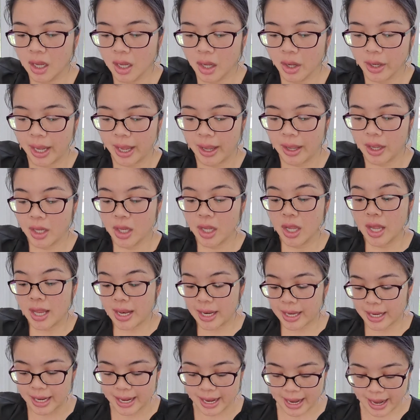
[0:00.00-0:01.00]
Okay,
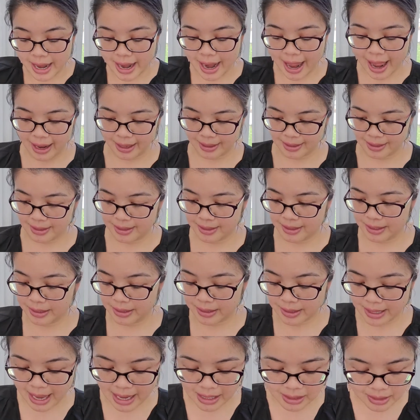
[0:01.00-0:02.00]
next.
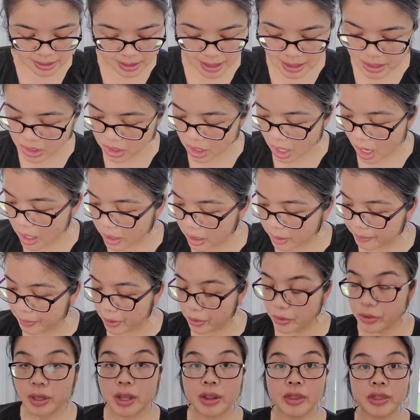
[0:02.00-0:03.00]
Next, let's talk
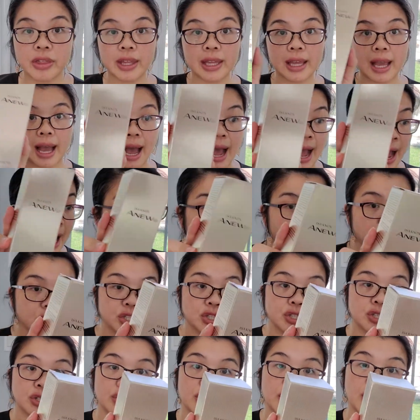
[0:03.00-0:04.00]
about the eye
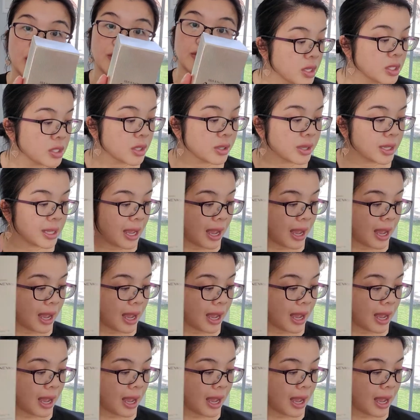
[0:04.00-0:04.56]
serum. So the